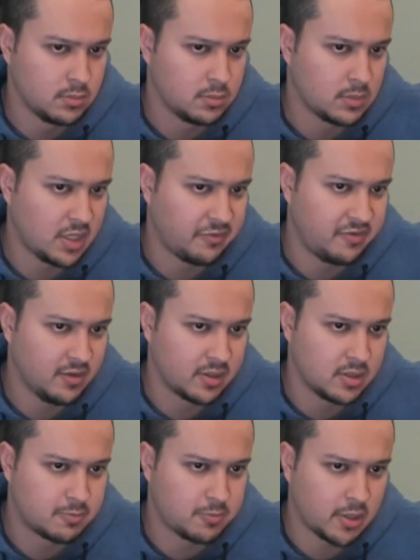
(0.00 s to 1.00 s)
I feel like
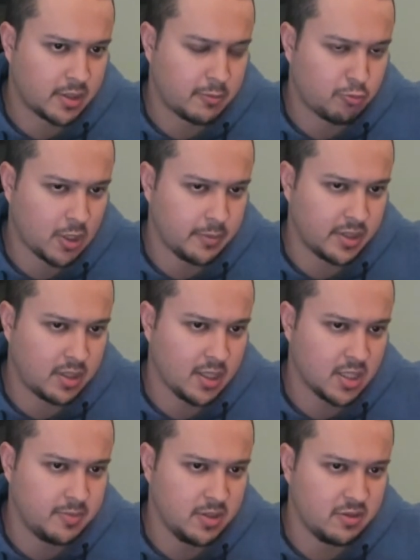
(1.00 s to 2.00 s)
this pawn probably
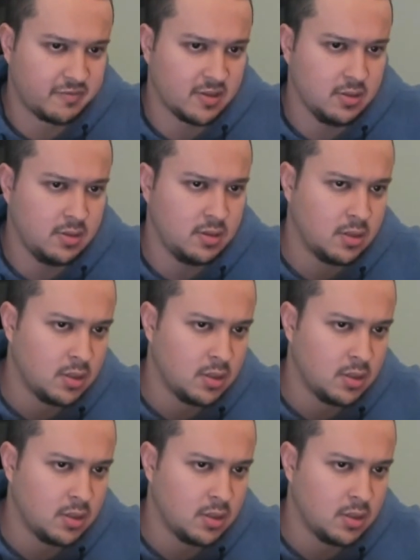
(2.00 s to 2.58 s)
can't be defended.